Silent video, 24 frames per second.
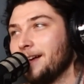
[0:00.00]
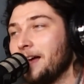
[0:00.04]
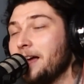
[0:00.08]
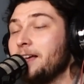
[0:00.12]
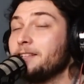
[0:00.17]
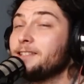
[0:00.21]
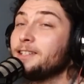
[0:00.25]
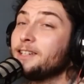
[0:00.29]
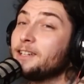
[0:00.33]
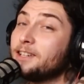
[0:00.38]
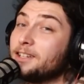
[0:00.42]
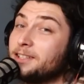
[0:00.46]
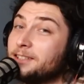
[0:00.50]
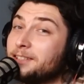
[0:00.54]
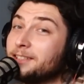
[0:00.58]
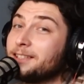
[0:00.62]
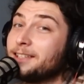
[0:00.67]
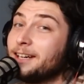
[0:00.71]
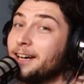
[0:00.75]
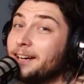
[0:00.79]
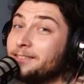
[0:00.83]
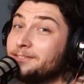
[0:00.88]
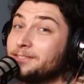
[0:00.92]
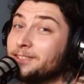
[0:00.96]
It's a good
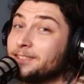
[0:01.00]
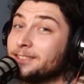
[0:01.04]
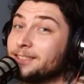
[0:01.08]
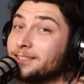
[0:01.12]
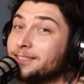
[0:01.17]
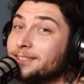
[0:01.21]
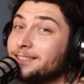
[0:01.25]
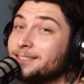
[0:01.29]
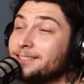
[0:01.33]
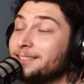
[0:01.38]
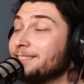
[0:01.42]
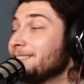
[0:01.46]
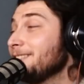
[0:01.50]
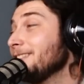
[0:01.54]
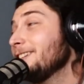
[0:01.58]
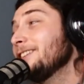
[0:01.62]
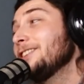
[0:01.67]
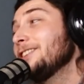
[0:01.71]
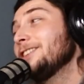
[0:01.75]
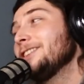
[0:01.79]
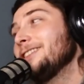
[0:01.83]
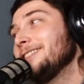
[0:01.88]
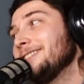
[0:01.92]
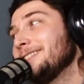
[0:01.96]
cover. It's a
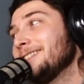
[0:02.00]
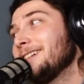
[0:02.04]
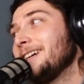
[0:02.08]
good